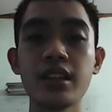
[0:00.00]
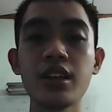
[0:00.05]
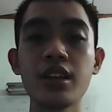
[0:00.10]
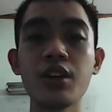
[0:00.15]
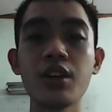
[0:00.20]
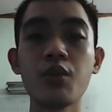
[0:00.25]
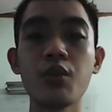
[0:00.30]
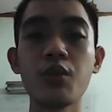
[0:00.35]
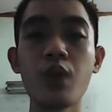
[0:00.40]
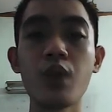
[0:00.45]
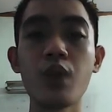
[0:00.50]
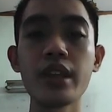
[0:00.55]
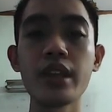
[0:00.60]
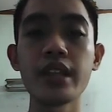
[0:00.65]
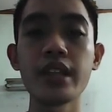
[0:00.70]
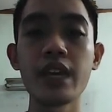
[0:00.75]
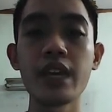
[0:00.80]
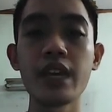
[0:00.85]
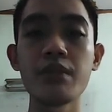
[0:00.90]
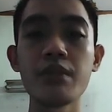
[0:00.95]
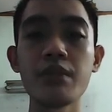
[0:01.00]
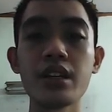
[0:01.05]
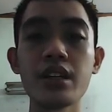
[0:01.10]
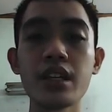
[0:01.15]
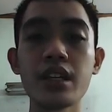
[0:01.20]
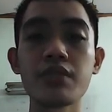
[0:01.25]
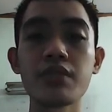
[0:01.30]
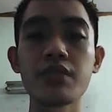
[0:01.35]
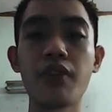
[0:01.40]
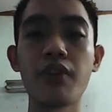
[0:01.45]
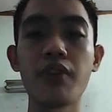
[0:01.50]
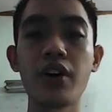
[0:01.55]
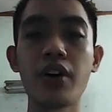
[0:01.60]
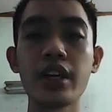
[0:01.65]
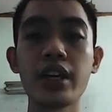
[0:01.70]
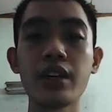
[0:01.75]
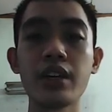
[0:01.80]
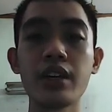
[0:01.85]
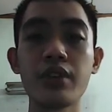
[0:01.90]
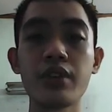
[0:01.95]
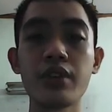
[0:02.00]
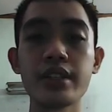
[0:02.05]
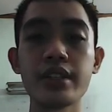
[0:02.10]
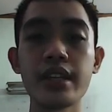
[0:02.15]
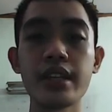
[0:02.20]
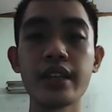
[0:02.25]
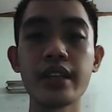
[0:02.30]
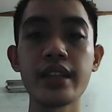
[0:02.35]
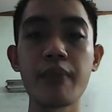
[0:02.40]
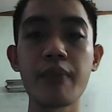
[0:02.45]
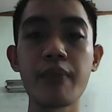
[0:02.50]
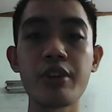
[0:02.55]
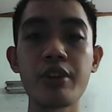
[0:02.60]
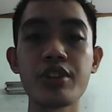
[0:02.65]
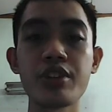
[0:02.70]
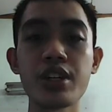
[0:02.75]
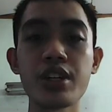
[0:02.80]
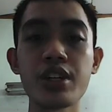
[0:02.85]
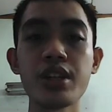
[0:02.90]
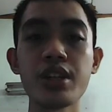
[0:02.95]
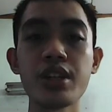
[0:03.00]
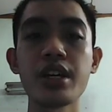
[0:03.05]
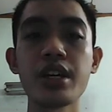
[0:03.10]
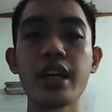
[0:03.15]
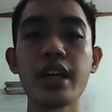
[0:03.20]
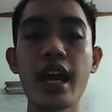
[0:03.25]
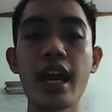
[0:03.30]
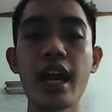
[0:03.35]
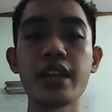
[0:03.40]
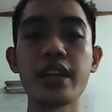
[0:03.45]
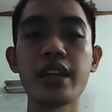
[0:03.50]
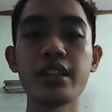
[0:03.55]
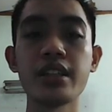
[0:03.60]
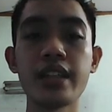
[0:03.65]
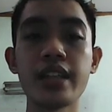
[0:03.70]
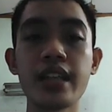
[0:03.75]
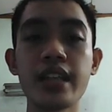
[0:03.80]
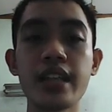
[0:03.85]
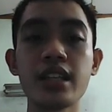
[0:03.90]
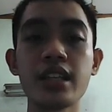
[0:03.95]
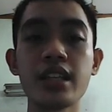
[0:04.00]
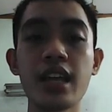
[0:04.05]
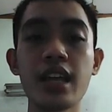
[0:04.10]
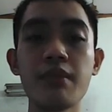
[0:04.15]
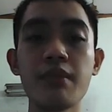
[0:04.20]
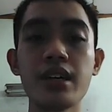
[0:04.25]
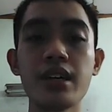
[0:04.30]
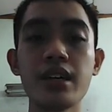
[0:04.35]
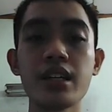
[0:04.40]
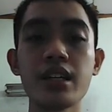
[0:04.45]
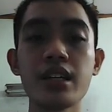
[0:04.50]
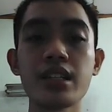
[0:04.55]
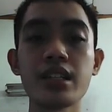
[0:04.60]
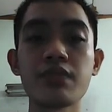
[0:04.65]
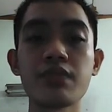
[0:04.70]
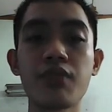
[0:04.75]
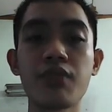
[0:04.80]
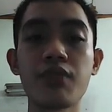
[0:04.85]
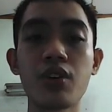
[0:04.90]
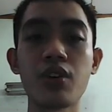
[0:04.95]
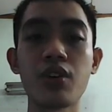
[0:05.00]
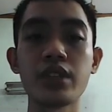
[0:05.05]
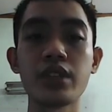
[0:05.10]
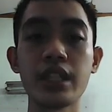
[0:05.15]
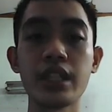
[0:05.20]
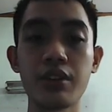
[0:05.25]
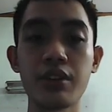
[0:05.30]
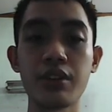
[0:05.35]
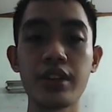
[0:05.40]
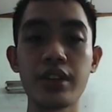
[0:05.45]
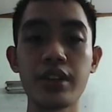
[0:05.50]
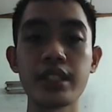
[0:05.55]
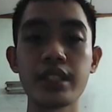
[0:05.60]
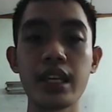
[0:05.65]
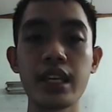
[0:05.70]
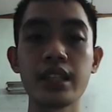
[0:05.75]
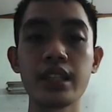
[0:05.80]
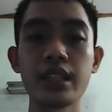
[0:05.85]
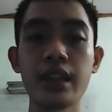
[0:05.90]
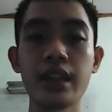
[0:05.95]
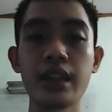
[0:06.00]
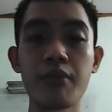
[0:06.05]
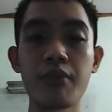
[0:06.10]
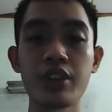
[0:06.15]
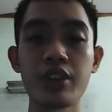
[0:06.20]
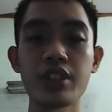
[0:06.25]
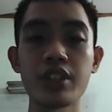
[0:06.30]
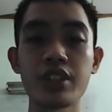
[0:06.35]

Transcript: One table is for increasing temperature and another table is for decreasing temperature.